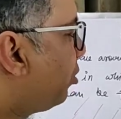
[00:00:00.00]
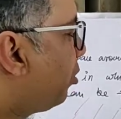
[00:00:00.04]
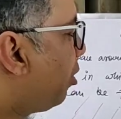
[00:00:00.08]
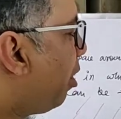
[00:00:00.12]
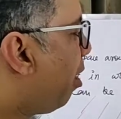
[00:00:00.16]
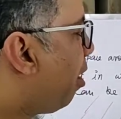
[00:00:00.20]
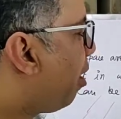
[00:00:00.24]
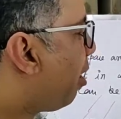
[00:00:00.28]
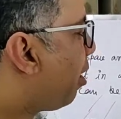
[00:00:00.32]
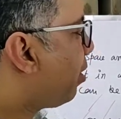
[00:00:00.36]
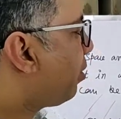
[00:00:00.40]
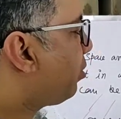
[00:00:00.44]

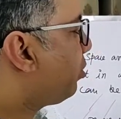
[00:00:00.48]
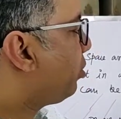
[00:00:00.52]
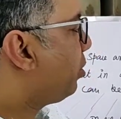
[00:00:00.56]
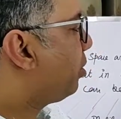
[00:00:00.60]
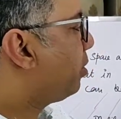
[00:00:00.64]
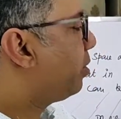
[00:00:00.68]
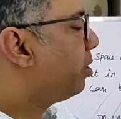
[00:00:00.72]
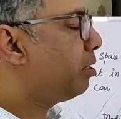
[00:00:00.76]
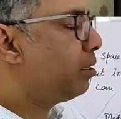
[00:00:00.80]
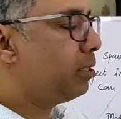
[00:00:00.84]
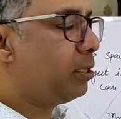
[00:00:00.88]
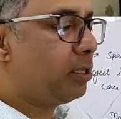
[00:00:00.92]
charge,
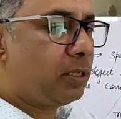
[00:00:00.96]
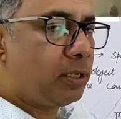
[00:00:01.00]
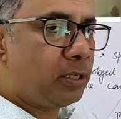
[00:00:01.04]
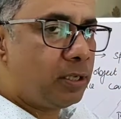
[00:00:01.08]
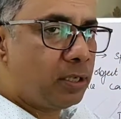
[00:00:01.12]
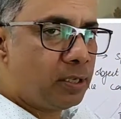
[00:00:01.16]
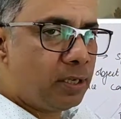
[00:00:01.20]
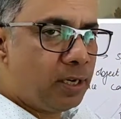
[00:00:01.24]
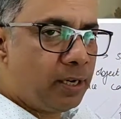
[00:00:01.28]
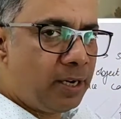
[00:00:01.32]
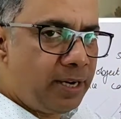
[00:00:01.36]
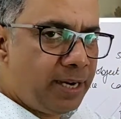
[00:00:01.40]

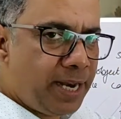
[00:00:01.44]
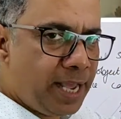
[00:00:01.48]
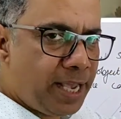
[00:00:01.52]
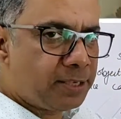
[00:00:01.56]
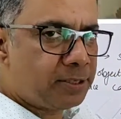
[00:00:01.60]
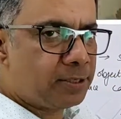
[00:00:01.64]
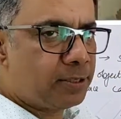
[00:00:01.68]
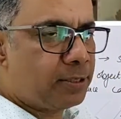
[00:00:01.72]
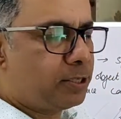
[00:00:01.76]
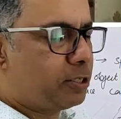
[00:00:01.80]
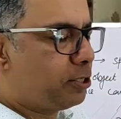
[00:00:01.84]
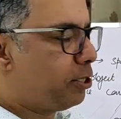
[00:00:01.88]

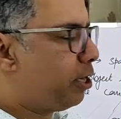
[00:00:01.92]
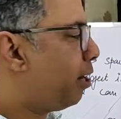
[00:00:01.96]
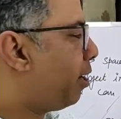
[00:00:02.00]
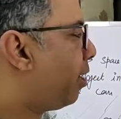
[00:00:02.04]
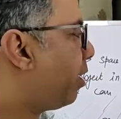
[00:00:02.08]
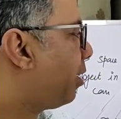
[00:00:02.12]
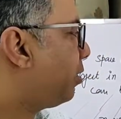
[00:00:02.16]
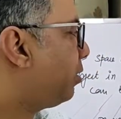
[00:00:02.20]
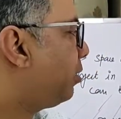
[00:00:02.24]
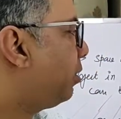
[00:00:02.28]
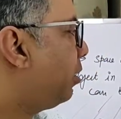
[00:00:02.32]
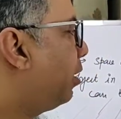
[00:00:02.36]
test
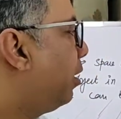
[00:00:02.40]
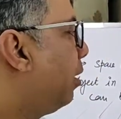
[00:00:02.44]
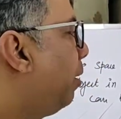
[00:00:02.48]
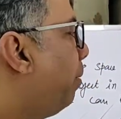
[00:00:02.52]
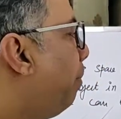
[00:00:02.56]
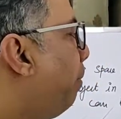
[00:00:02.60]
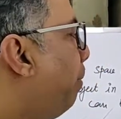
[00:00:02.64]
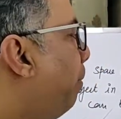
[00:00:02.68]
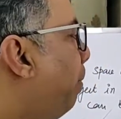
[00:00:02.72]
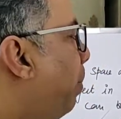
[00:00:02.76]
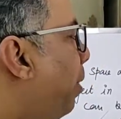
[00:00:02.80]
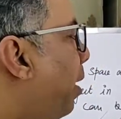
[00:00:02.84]
charge,
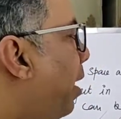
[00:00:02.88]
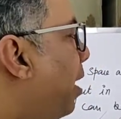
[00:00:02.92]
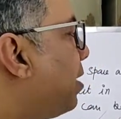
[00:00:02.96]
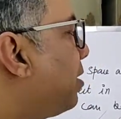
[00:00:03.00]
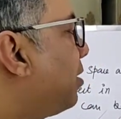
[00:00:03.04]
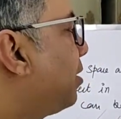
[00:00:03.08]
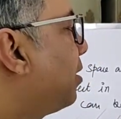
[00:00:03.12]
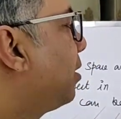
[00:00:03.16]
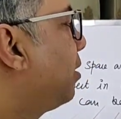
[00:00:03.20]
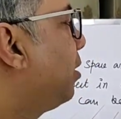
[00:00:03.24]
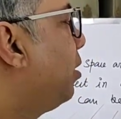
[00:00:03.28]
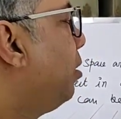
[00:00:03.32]

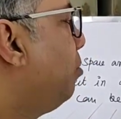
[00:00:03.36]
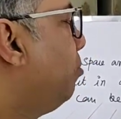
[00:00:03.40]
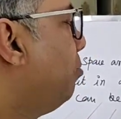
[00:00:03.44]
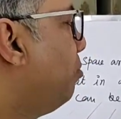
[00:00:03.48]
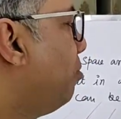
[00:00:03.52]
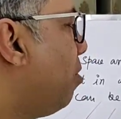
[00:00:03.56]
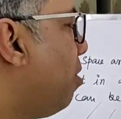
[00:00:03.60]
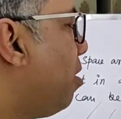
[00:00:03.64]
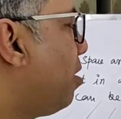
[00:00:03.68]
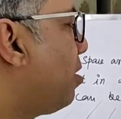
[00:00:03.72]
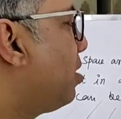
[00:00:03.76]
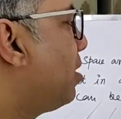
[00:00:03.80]
plus
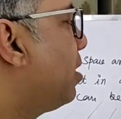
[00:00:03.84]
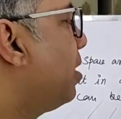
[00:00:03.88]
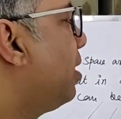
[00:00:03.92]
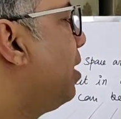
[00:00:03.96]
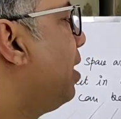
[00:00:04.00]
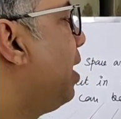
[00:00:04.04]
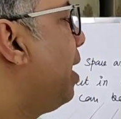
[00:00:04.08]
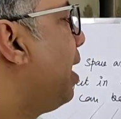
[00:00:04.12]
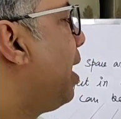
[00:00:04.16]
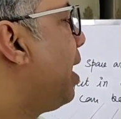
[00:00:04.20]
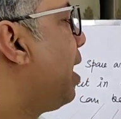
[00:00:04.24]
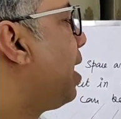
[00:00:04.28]
Q0
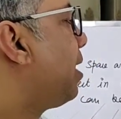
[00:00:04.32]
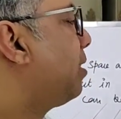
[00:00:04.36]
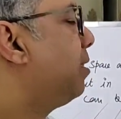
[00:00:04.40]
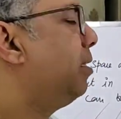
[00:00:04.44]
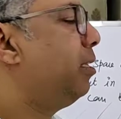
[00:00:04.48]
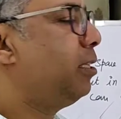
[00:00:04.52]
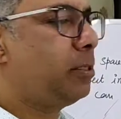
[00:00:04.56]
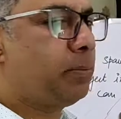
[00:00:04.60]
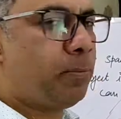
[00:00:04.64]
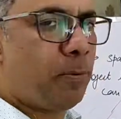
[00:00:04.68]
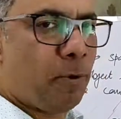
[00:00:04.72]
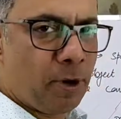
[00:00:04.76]
at
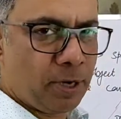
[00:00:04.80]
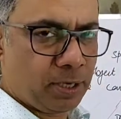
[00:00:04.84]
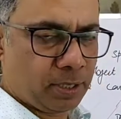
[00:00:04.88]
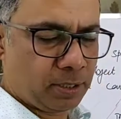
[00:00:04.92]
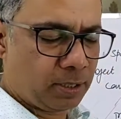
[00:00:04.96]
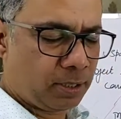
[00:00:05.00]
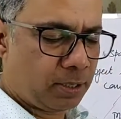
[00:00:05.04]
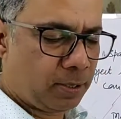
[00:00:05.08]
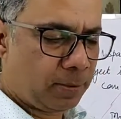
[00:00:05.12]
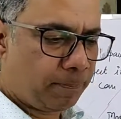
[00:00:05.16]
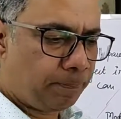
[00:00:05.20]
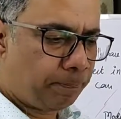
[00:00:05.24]
this
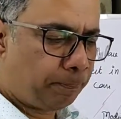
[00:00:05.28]
point.